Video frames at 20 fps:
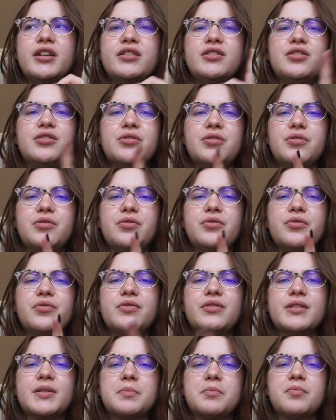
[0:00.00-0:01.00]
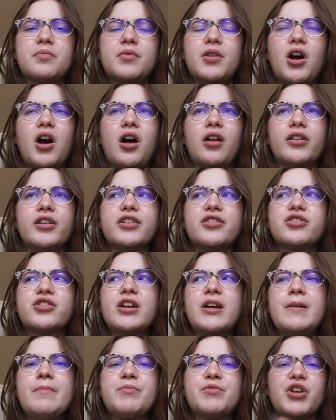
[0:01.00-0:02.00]
to this college
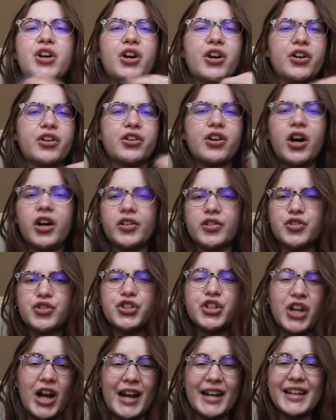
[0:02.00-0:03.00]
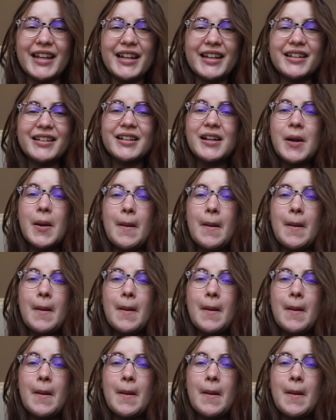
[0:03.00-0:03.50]
to earn college credit.